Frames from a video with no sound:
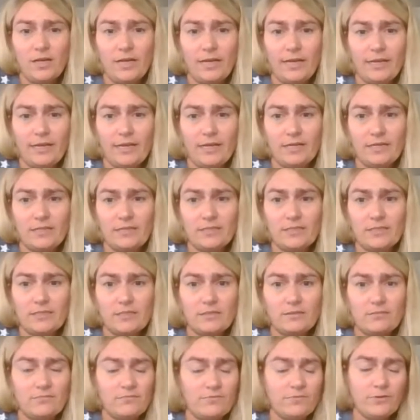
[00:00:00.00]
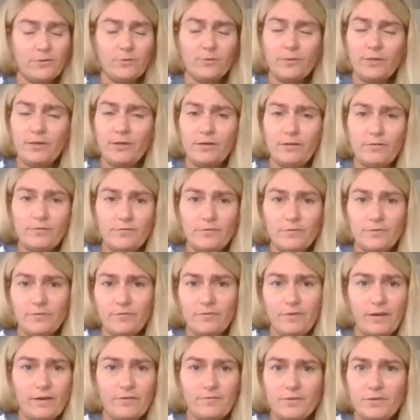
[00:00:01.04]
And for real,
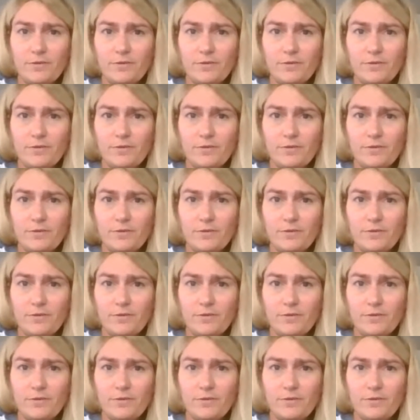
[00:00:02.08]
if I've